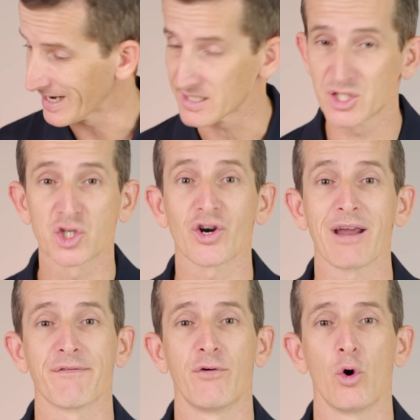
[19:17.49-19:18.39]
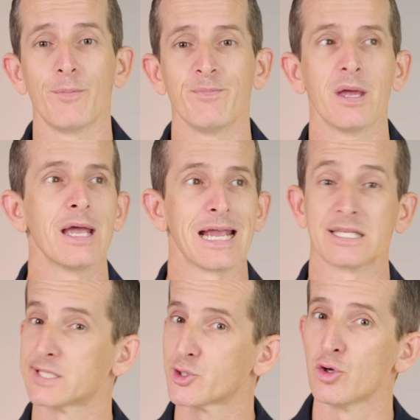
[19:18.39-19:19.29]
It's straightforward,
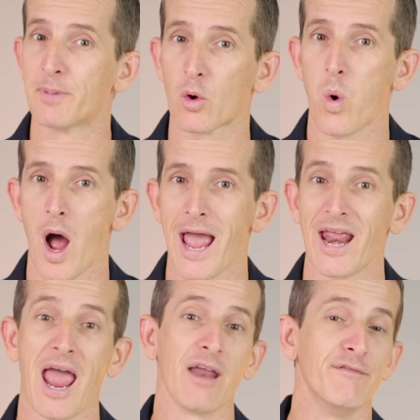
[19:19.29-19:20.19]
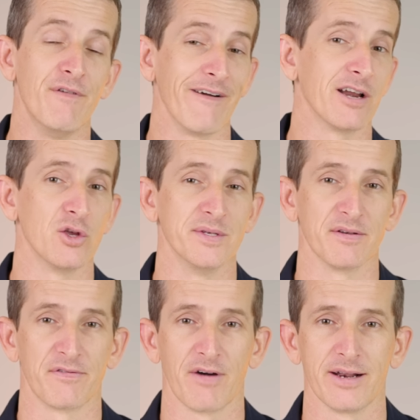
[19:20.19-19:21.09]
it's super quiet, and very
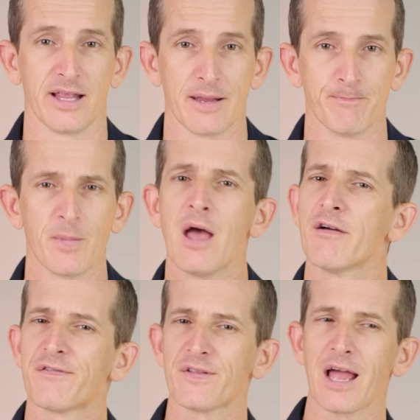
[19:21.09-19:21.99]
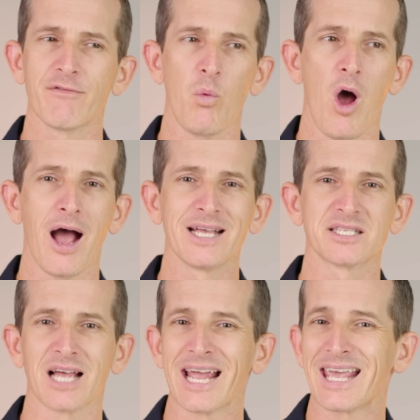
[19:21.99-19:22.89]
user friendly. Flavor
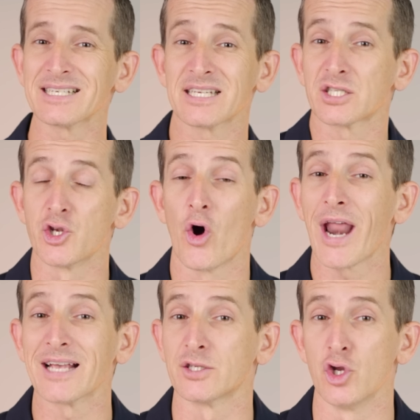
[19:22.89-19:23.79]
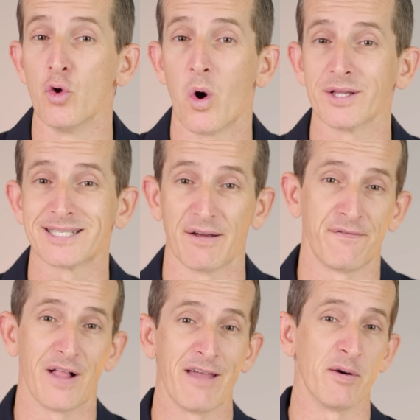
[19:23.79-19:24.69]
wise, I guess it's not as nuanced a
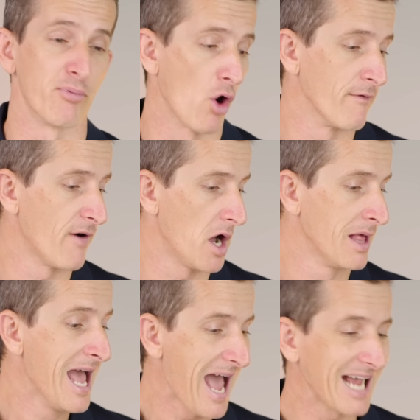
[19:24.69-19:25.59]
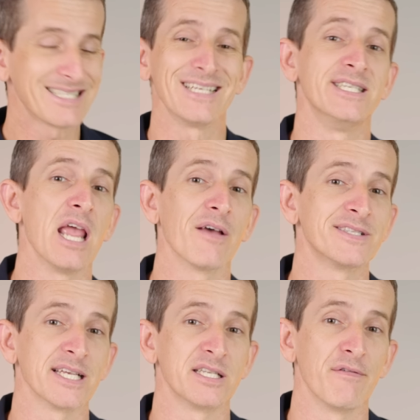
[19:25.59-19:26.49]
flavor profile as the
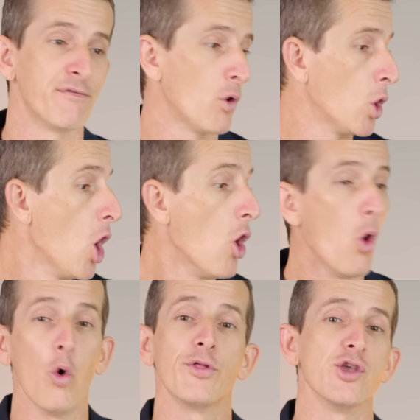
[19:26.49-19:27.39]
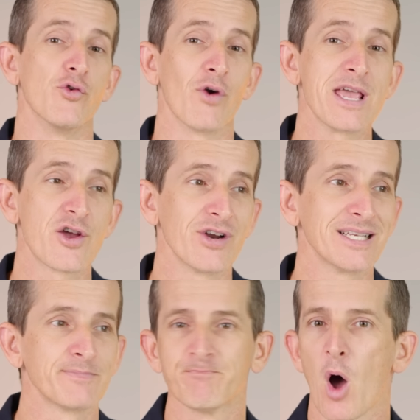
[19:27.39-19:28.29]
DF64 or the Eureka
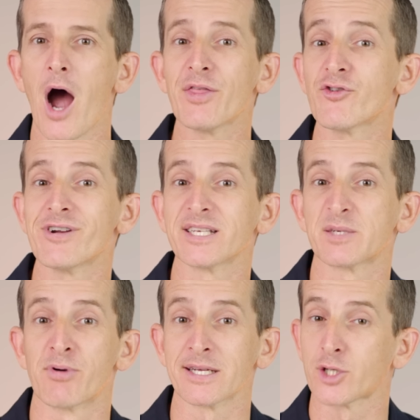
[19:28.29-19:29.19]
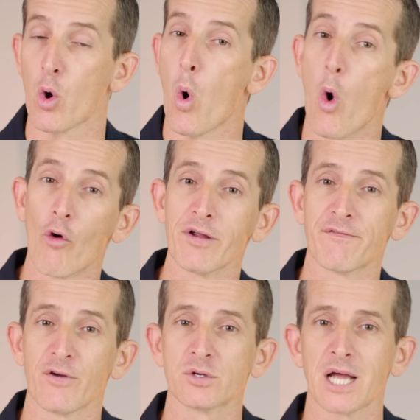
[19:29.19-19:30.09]
is, either in espresso or in
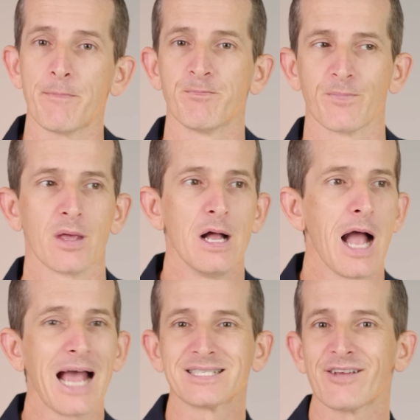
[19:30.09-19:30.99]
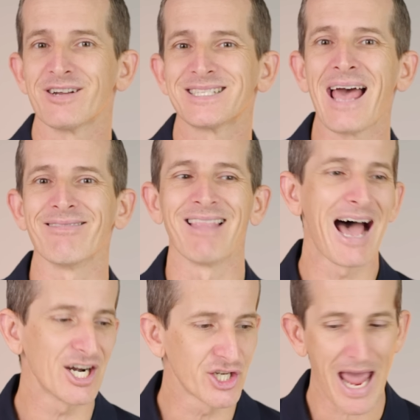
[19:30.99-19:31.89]
filter as there is that
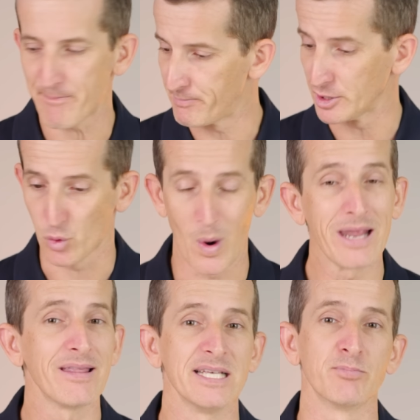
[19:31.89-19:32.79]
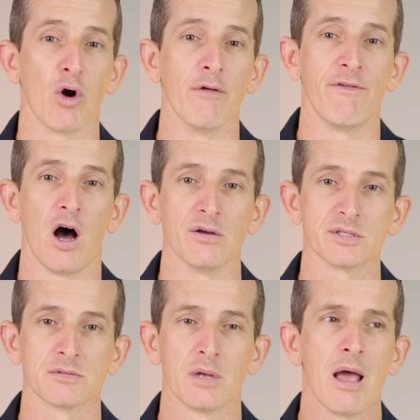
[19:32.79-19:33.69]
large gap between these
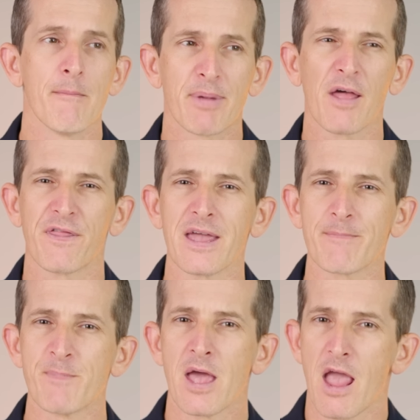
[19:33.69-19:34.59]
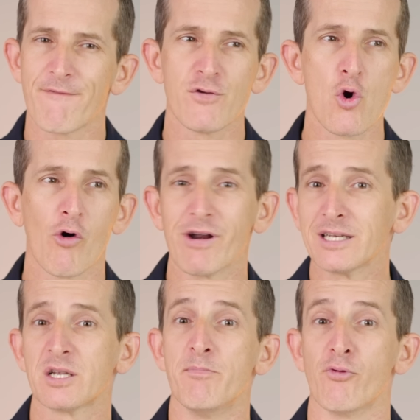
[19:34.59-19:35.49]
profiles. But I think if you're
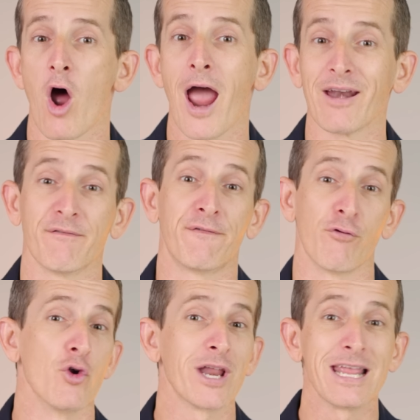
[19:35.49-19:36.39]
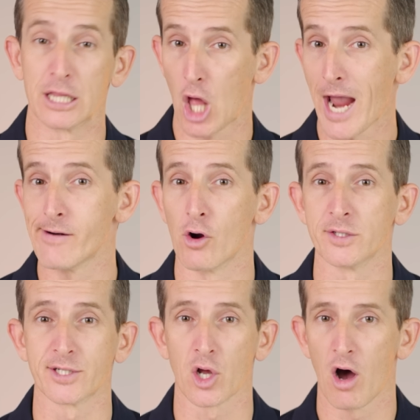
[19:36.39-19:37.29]
into bright, fruity, light
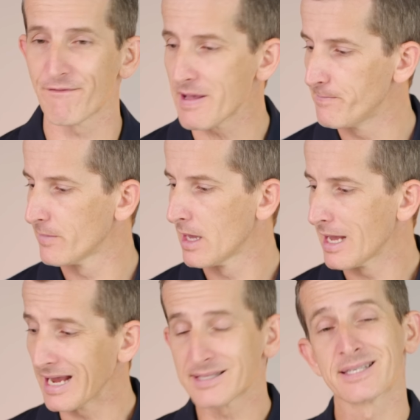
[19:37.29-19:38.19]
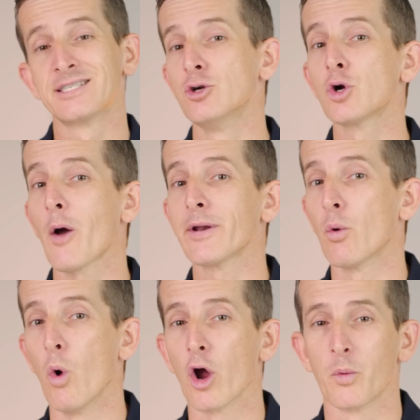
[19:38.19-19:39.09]
roasted coffee, it's still going to
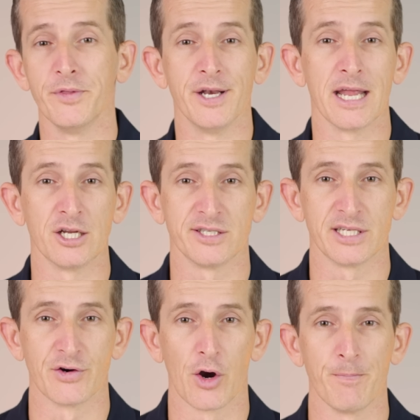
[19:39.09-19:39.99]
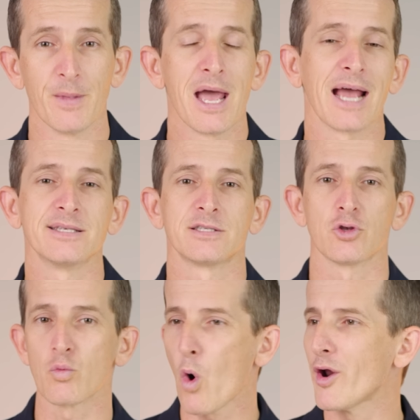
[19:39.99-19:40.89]
work with the niche zero, as
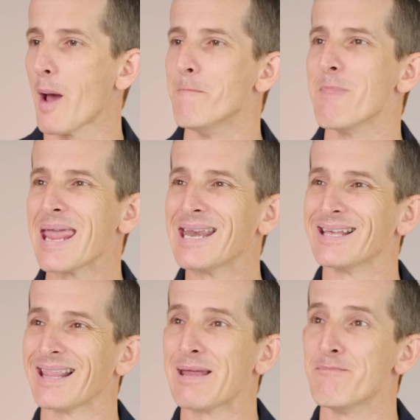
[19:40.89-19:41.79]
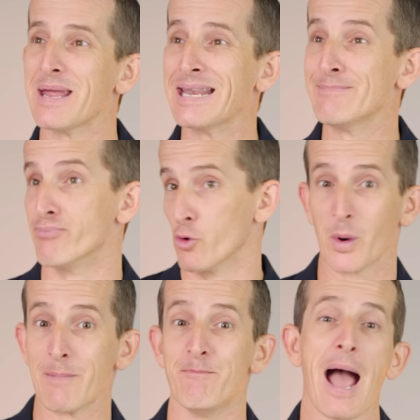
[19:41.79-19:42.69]
you won't immediately be
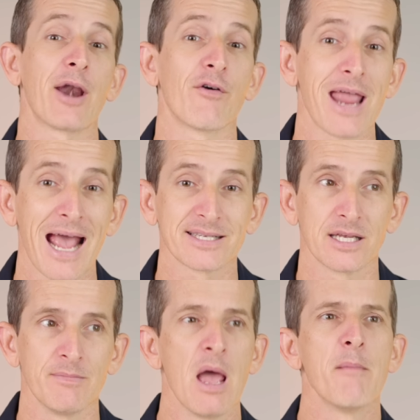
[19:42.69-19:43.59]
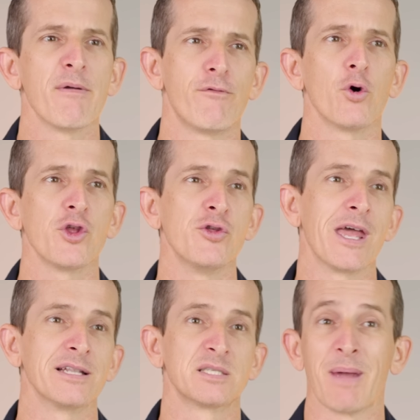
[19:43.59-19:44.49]
brewing battery acid before you
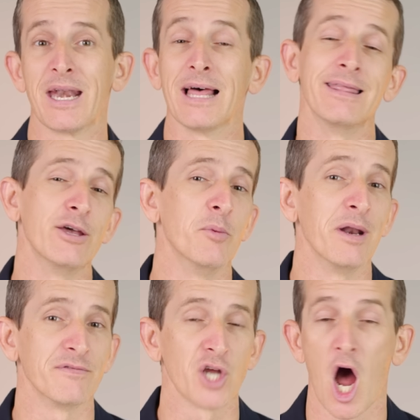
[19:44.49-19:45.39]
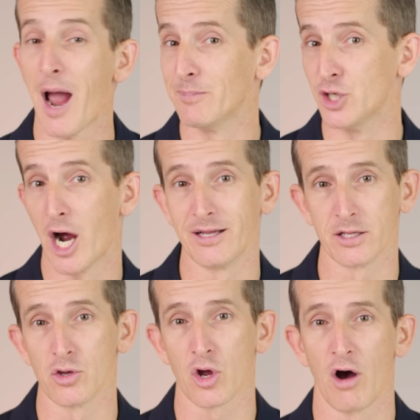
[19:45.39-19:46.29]
then spend a little bit of time
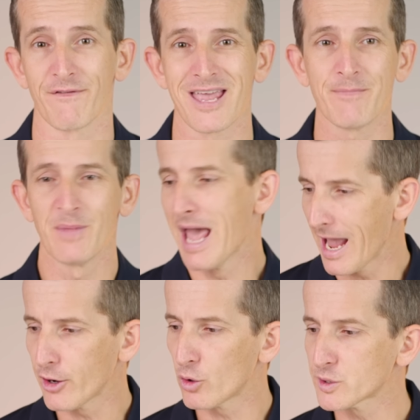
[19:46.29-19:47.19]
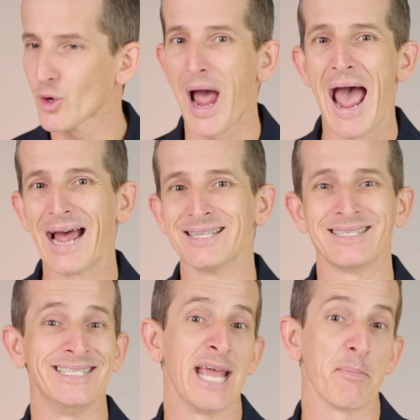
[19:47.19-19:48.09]
dialing your coffee in, and it also adds
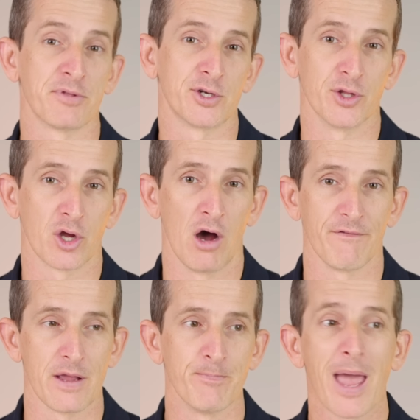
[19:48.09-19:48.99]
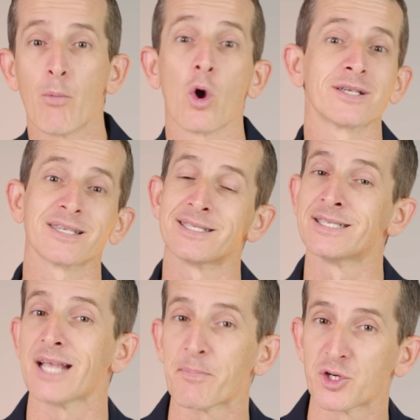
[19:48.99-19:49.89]
depth to the coffee and works
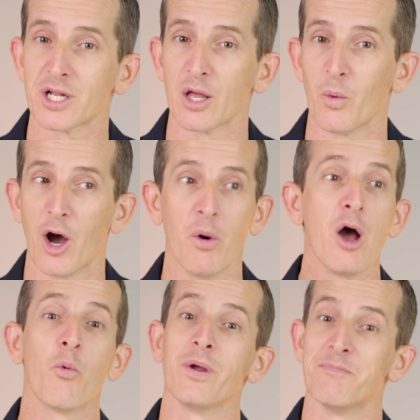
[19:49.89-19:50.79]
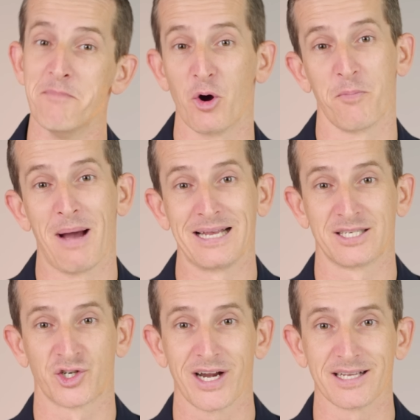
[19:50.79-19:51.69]
exceptionally well with
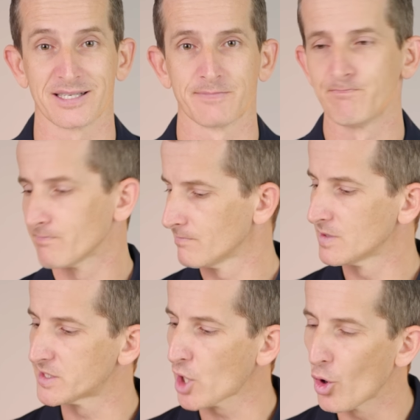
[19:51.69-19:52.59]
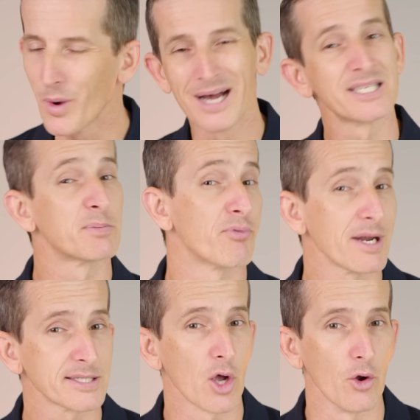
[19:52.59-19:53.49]
milk-based drinks. So
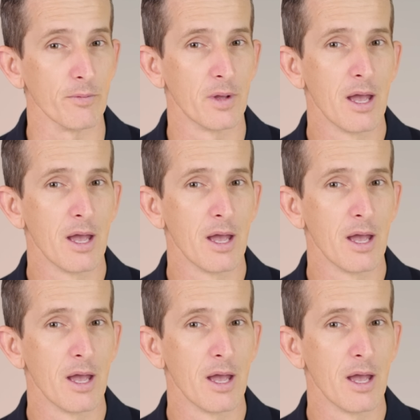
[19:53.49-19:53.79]
espresso.